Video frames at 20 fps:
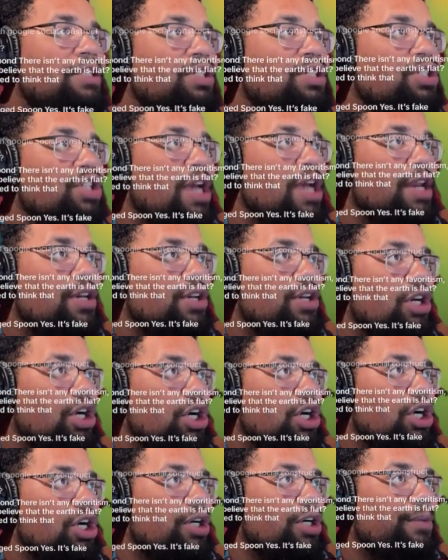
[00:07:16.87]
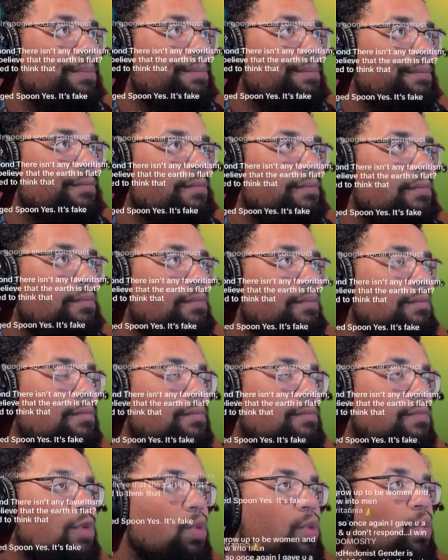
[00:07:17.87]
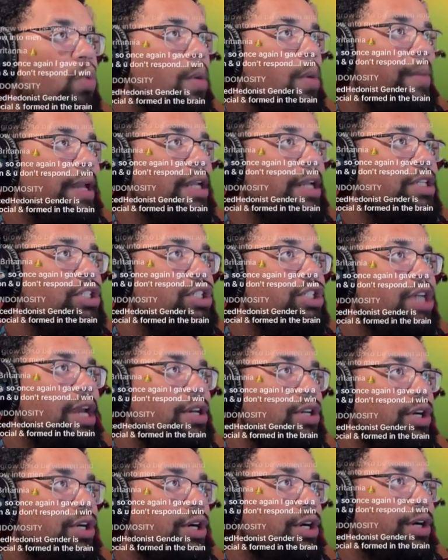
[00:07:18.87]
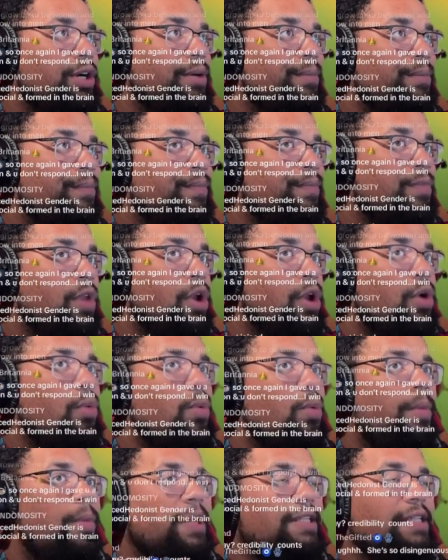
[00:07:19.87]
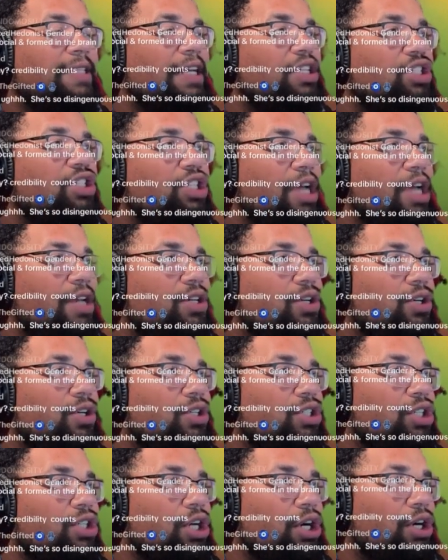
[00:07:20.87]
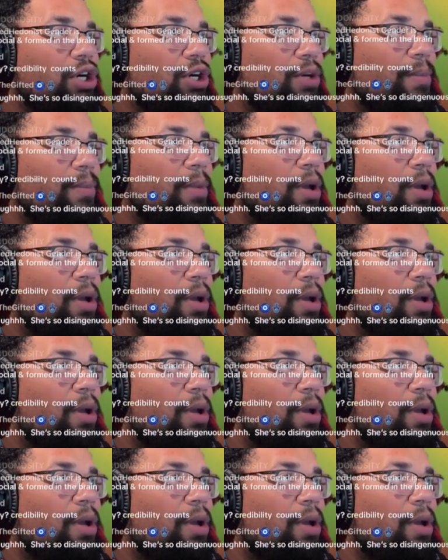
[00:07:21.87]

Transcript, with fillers: Gender. Woman is gender. Woman is a gendered term. Woman